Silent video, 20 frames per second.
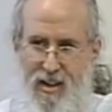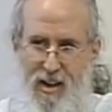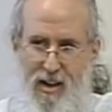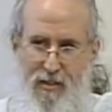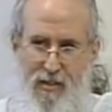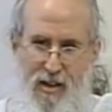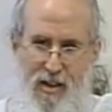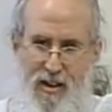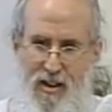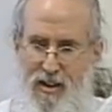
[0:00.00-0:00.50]
And
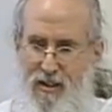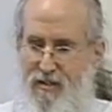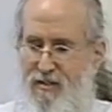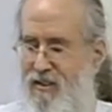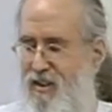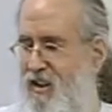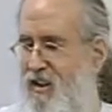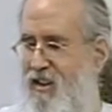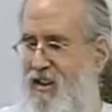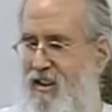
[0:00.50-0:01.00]
then it's
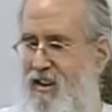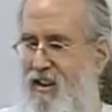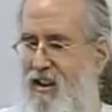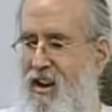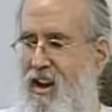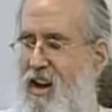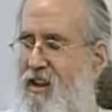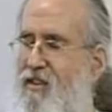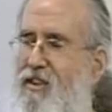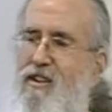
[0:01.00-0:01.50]
like
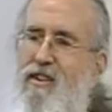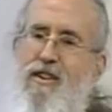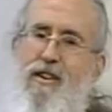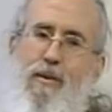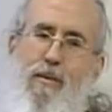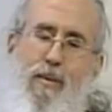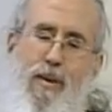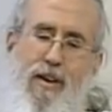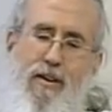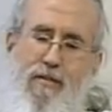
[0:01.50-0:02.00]
and then you'll
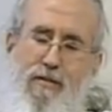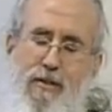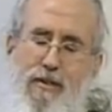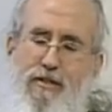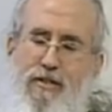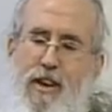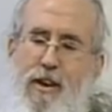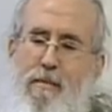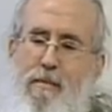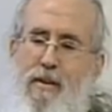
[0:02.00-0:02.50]
wait for
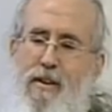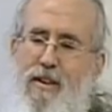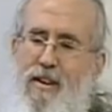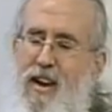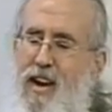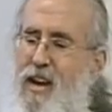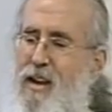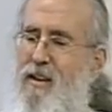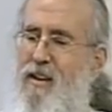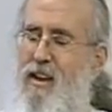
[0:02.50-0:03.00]
summer
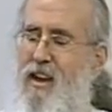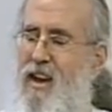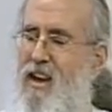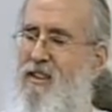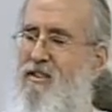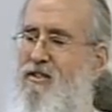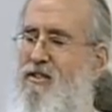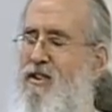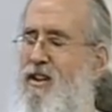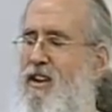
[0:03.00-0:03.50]
night,
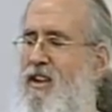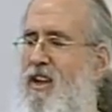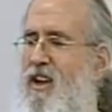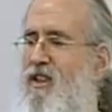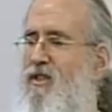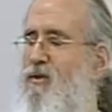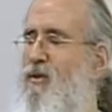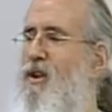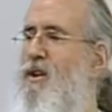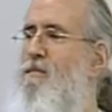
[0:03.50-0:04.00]
and so you get like
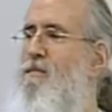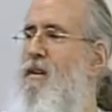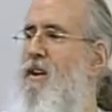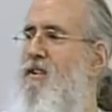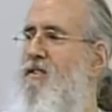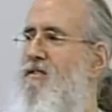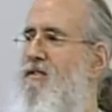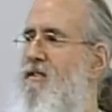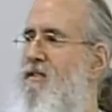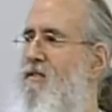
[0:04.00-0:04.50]
3
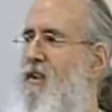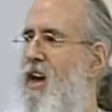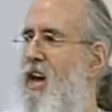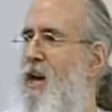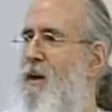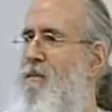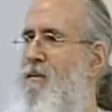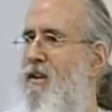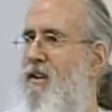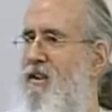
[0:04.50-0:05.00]
months of
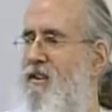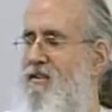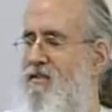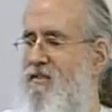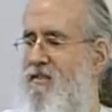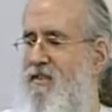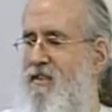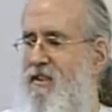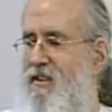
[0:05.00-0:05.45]
happiness.